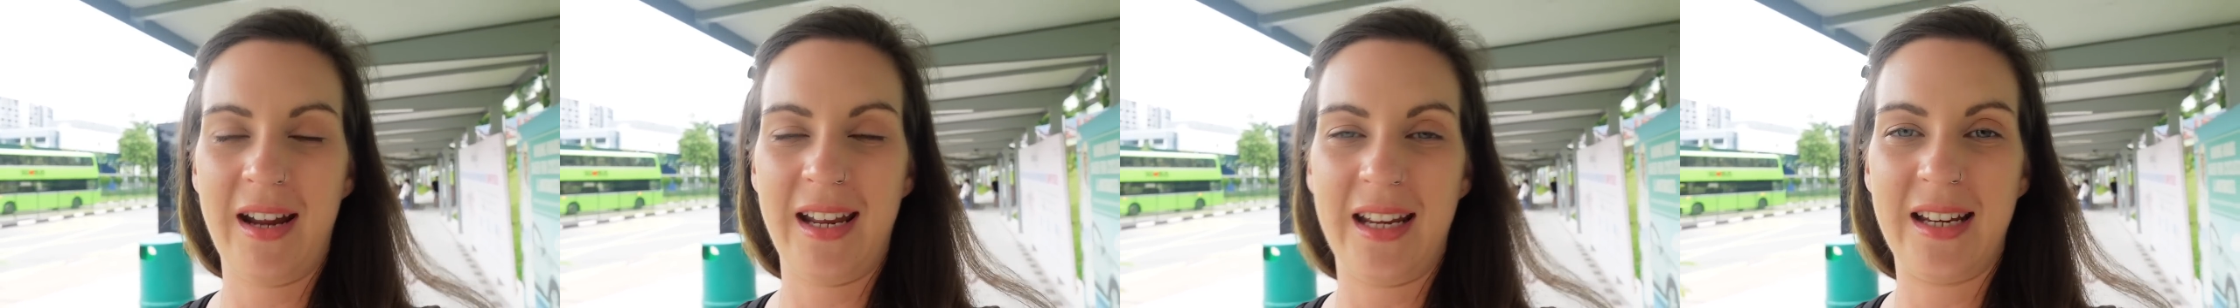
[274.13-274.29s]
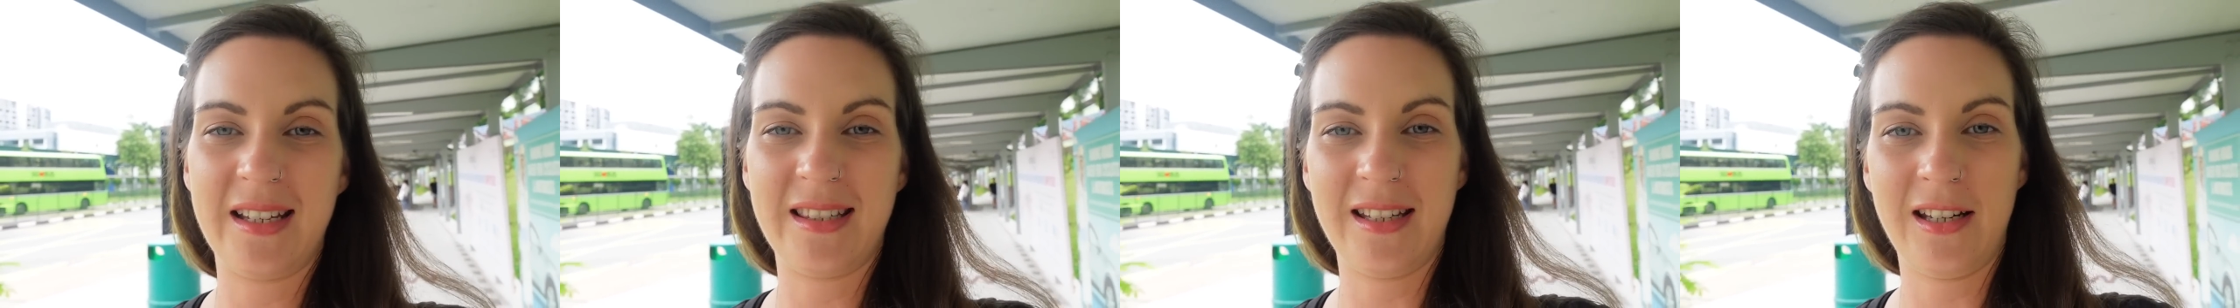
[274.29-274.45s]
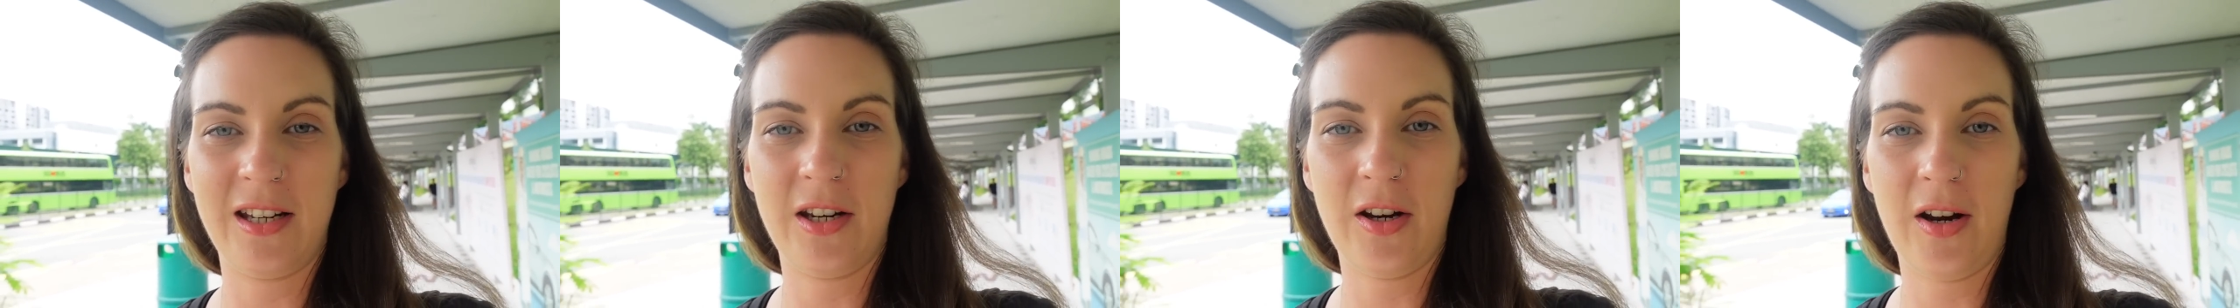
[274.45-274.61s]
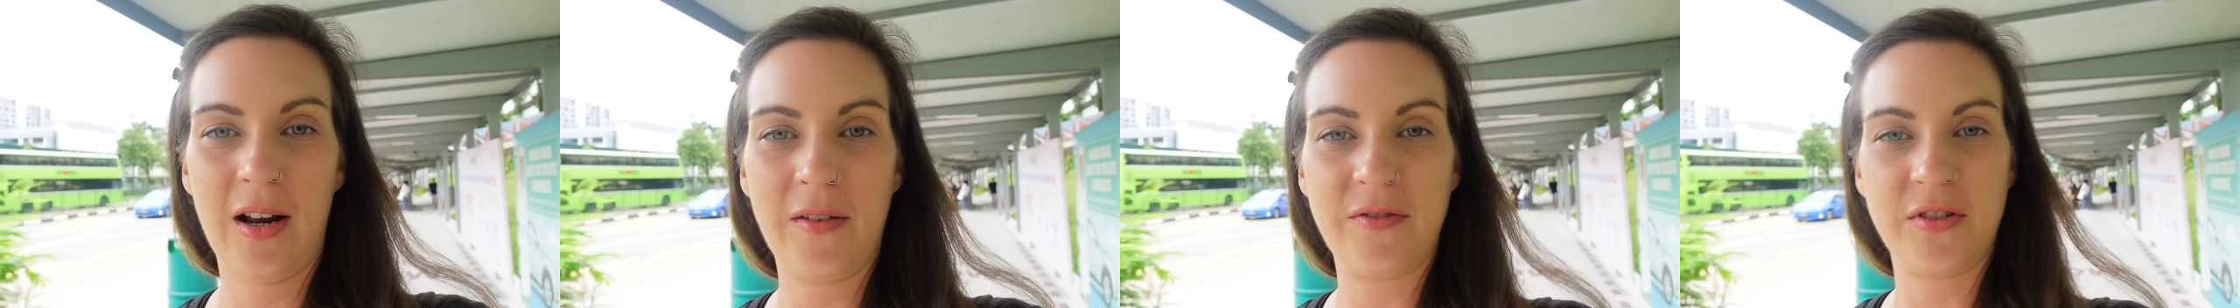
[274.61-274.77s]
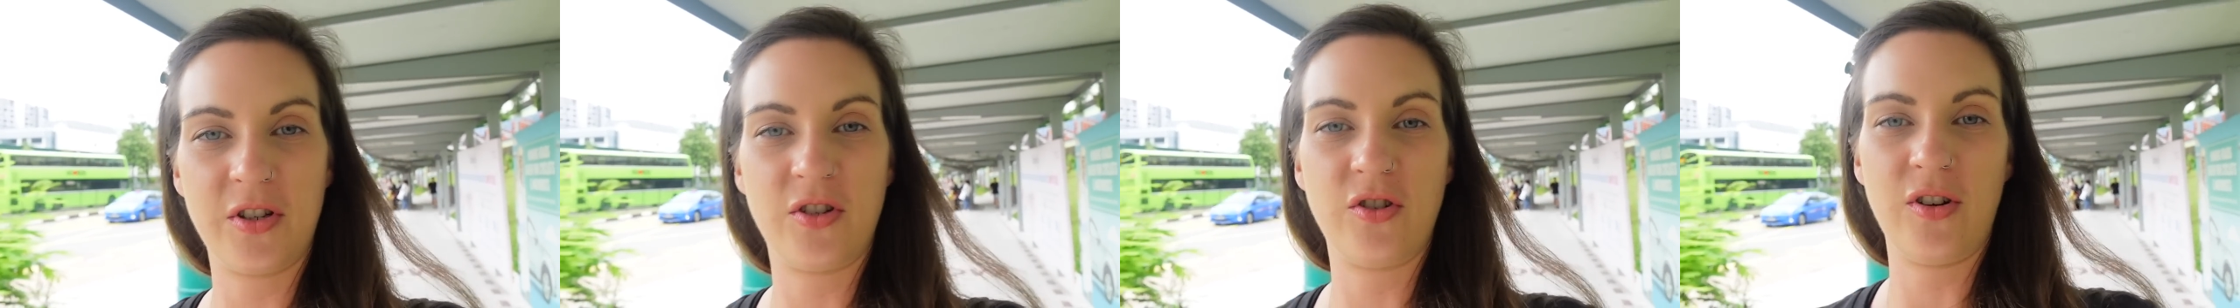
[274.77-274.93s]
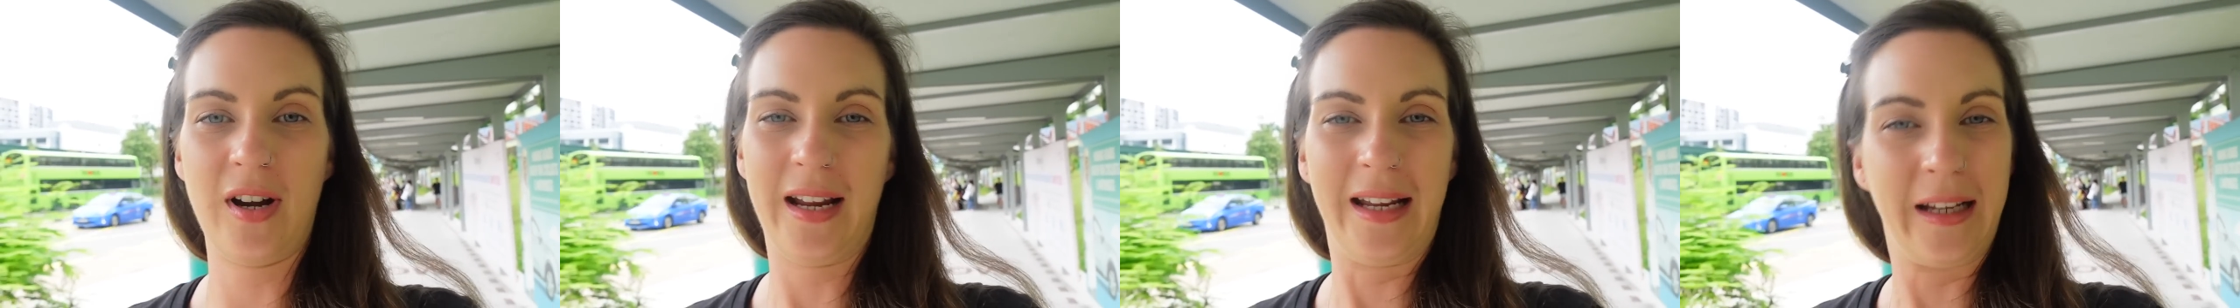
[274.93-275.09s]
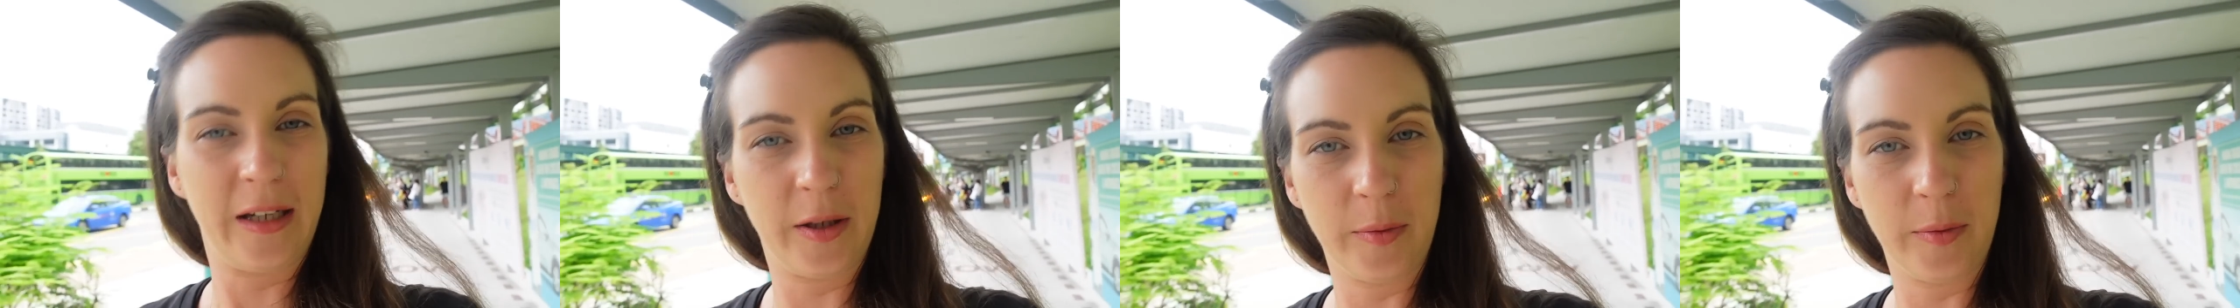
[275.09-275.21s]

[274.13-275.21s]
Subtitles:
because then you don't have to try and